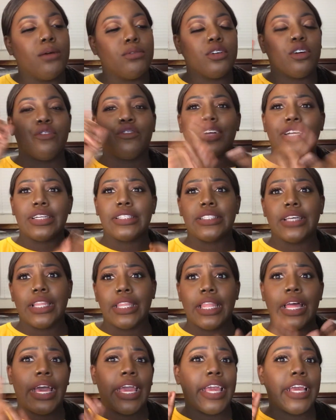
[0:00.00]
Don't forget to
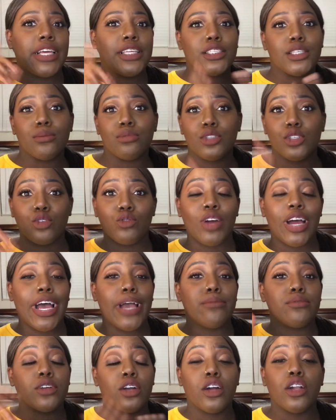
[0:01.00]
like,
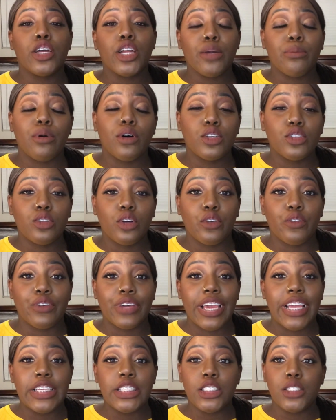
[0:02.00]
subscribe, turn on your post
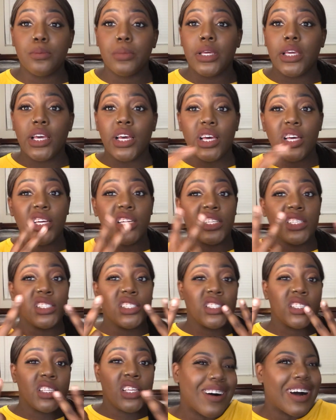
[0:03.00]
notifications
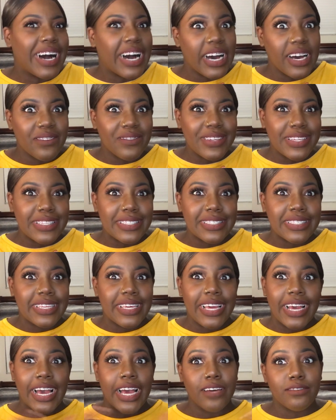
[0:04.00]
because
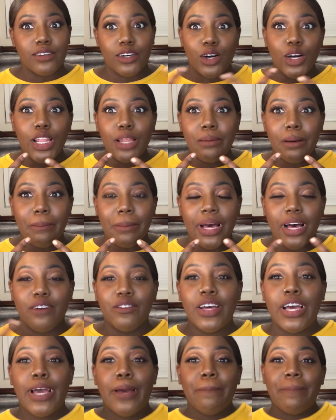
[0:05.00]
obviously I have a hole in my mouth
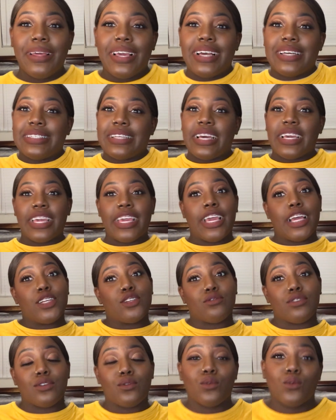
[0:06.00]
because I can't
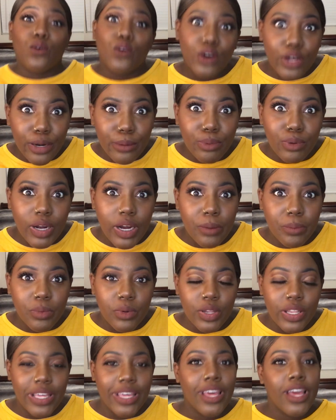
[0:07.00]
drink water
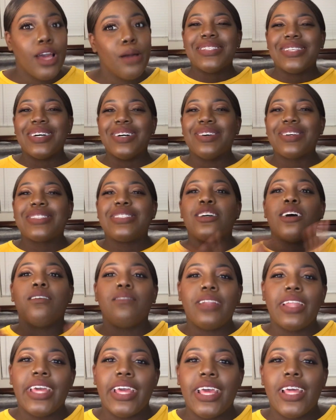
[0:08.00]
properly. So
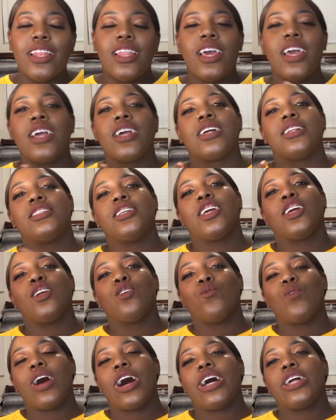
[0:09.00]
tune in, continue
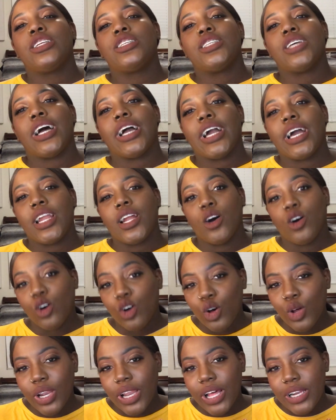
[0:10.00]
to watch. I got a
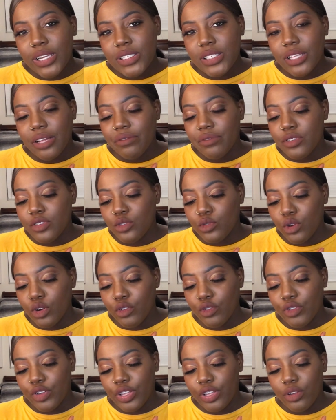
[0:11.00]
whole lot of stuff in store
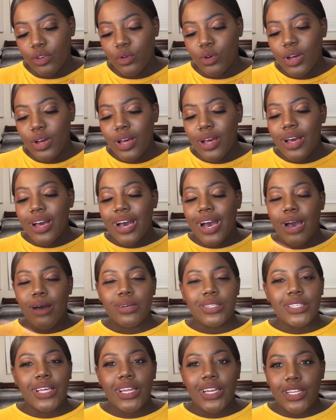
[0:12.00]
for you. I
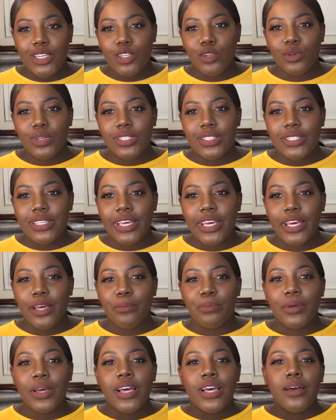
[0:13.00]
was going to do a
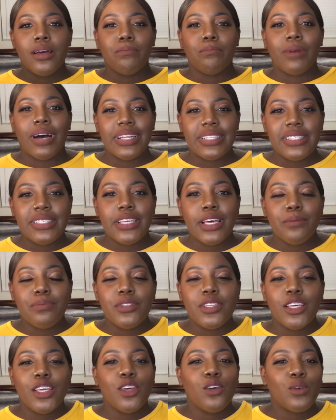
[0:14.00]
tip. My tip
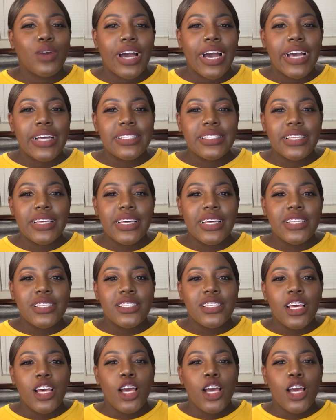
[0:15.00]
to you guys is